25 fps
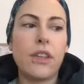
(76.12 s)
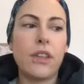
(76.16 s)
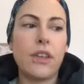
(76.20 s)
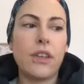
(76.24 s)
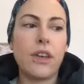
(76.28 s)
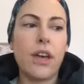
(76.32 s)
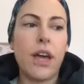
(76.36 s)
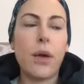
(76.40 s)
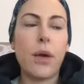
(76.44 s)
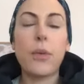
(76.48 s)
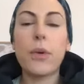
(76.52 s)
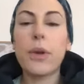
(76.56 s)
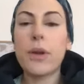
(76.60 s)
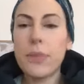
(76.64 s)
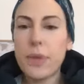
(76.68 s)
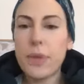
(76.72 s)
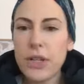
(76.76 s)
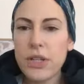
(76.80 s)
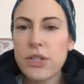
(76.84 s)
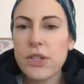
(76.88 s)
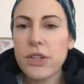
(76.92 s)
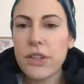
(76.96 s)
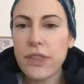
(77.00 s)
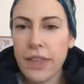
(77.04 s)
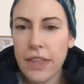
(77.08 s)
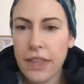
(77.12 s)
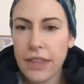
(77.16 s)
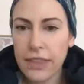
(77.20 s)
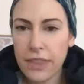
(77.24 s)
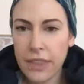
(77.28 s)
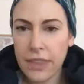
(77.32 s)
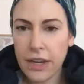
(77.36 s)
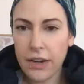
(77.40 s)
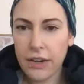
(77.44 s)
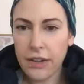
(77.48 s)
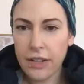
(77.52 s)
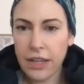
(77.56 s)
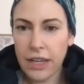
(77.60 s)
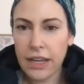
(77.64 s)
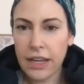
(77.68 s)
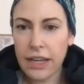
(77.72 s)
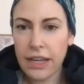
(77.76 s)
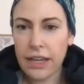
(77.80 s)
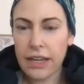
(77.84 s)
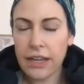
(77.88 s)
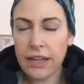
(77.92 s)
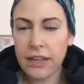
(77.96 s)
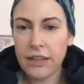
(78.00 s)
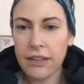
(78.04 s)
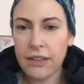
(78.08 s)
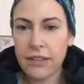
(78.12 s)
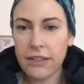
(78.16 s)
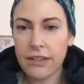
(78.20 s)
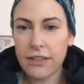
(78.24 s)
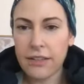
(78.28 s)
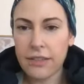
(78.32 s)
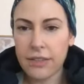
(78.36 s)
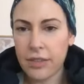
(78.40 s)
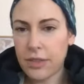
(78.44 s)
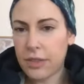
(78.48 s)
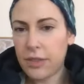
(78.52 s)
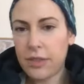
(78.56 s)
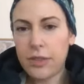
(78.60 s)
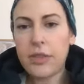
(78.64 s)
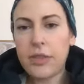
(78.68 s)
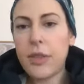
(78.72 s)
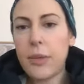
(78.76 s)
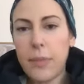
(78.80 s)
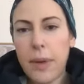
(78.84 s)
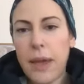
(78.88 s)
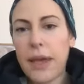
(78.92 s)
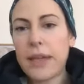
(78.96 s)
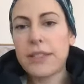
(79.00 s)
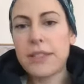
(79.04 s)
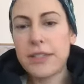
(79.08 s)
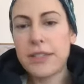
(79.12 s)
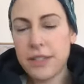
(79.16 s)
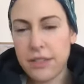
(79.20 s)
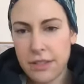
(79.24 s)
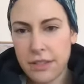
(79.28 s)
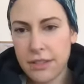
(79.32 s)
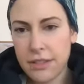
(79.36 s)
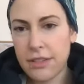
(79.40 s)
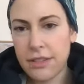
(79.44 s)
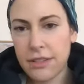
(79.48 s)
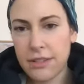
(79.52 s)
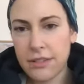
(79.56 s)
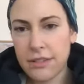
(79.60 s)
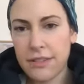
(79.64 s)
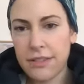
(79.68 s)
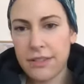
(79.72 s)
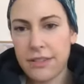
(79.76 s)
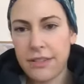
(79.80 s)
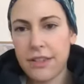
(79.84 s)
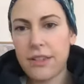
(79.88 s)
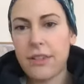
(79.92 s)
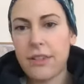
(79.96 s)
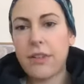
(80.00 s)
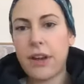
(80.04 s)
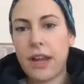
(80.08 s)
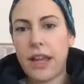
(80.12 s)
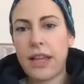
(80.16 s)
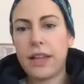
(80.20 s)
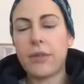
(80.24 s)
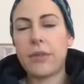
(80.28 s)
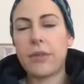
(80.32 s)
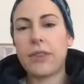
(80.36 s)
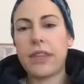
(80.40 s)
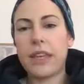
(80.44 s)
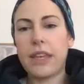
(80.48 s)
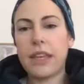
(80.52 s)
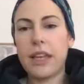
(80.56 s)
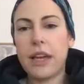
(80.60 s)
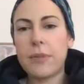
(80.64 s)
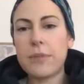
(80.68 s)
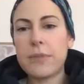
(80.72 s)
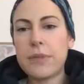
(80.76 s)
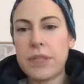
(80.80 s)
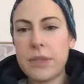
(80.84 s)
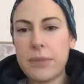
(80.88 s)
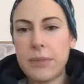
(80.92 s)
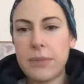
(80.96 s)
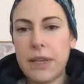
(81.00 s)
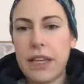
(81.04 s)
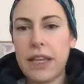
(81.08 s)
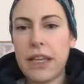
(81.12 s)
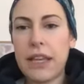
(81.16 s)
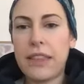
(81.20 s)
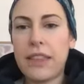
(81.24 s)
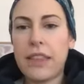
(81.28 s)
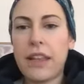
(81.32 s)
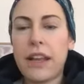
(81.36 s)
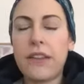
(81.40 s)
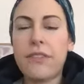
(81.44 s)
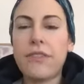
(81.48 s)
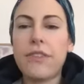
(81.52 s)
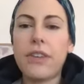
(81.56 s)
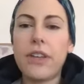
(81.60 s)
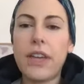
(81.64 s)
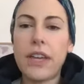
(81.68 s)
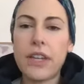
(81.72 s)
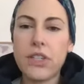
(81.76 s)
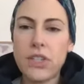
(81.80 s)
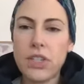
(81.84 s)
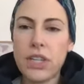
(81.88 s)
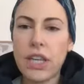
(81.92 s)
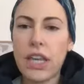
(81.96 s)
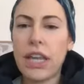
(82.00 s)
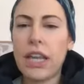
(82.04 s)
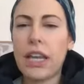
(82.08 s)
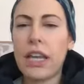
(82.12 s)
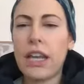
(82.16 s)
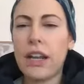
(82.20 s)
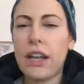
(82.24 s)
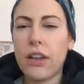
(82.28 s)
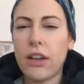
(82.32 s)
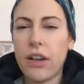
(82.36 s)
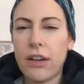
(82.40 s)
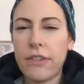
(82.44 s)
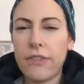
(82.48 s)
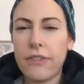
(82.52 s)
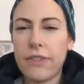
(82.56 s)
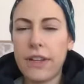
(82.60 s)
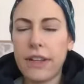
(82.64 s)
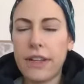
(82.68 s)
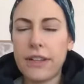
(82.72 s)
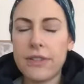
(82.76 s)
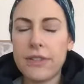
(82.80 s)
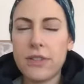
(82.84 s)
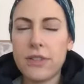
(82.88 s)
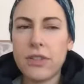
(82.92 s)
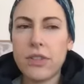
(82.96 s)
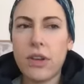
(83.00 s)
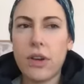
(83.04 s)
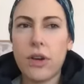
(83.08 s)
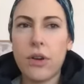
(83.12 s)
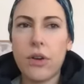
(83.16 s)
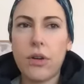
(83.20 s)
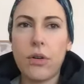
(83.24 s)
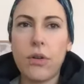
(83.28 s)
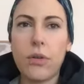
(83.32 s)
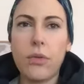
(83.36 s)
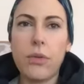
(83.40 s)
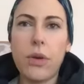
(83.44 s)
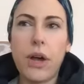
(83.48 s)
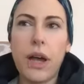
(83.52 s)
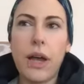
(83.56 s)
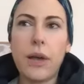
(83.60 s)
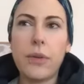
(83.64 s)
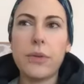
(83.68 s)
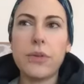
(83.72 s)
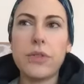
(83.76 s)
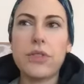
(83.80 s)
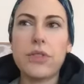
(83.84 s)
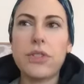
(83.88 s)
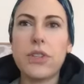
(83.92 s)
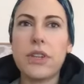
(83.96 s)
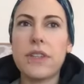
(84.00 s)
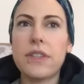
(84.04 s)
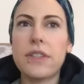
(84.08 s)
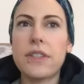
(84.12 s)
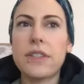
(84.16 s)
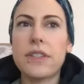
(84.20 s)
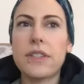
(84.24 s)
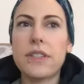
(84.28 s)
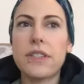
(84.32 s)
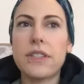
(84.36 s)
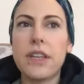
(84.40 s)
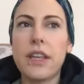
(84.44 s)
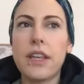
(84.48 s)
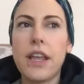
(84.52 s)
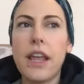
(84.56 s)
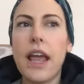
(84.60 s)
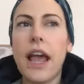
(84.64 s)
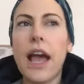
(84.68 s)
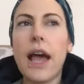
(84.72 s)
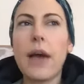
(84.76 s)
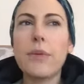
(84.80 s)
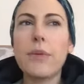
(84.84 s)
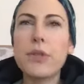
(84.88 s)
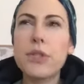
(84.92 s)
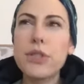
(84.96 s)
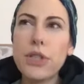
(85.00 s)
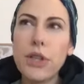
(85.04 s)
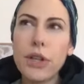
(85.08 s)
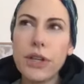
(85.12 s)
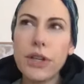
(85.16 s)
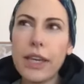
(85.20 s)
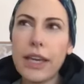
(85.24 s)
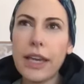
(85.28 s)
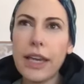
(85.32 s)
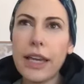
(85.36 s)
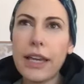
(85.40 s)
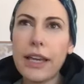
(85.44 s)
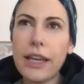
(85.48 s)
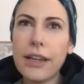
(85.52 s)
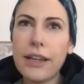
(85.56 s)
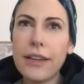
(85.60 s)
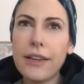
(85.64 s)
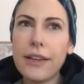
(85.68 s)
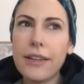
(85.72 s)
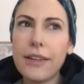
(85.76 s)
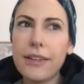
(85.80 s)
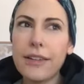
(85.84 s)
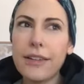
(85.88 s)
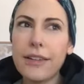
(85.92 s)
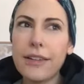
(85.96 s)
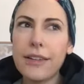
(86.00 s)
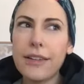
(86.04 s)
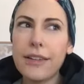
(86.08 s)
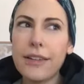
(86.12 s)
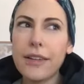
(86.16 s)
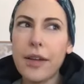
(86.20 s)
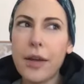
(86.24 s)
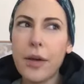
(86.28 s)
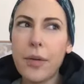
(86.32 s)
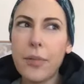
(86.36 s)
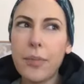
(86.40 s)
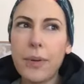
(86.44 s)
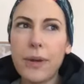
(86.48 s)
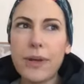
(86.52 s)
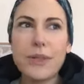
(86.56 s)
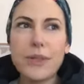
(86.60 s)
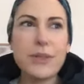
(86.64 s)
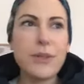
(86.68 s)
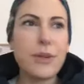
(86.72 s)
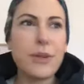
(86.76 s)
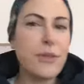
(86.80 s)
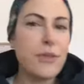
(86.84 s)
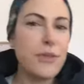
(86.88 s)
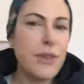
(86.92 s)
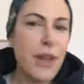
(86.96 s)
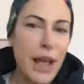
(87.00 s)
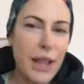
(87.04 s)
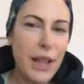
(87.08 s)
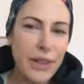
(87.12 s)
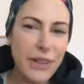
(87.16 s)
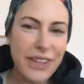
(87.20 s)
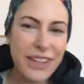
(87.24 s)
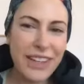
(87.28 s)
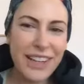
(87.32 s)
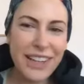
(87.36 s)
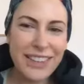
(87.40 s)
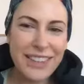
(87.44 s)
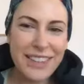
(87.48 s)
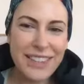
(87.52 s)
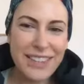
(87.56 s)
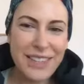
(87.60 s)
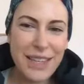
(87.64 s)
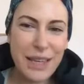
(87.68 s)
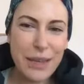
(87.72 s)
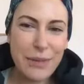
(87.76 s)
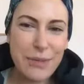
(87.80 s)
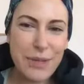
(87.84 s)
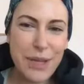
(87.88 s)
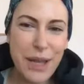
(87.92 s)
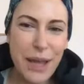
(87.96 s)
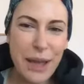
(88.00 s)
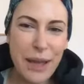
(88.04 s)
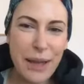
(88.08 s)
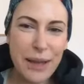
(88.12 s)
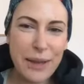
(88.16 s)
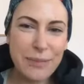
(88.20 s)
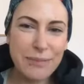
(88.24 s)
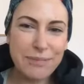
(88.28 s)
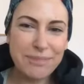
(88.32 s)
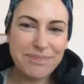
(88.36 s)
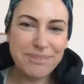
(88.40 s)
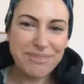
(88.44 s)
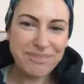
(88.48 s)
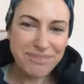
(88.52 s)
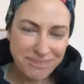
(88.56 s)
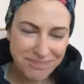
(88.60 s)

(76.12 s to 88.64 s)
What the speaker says: I want to make sure that they're getting the best, right? When they come to me, that I feel educated and confident. So I was looking, but sort of not looking at the same time.